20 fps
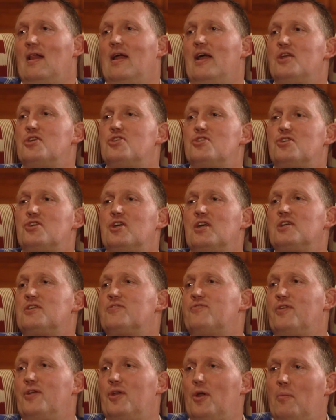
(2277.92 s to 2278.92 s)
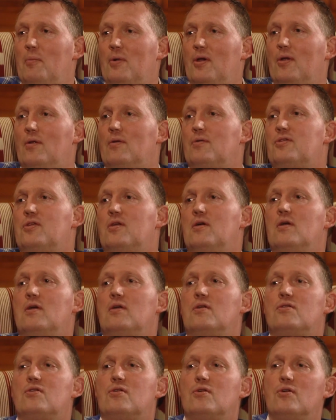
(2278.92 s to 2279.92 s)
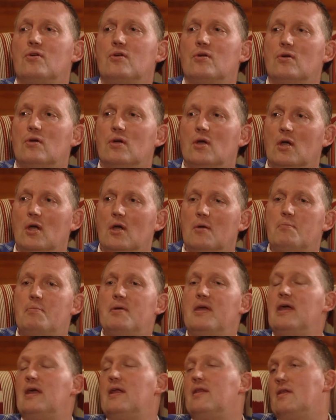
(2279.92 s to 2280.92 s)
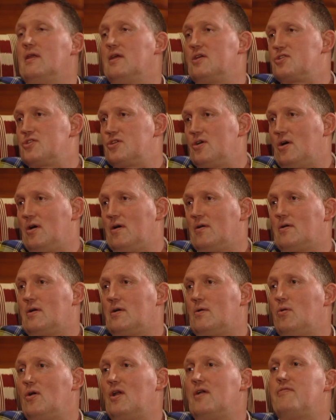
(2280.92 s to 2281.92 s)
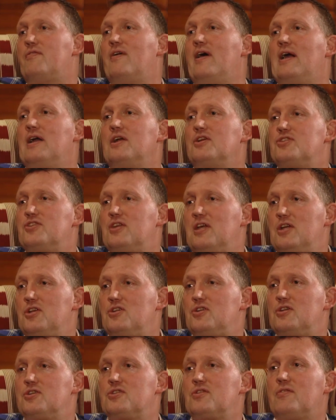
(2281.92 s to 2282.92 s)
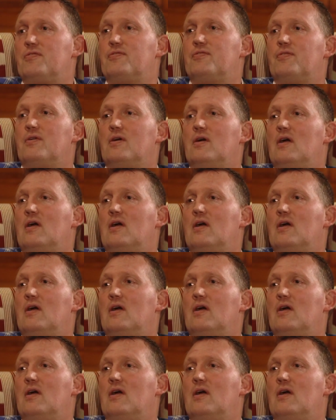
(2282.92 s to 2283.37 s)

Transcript: it's just phenomenal to be in the sort of qualifying stages of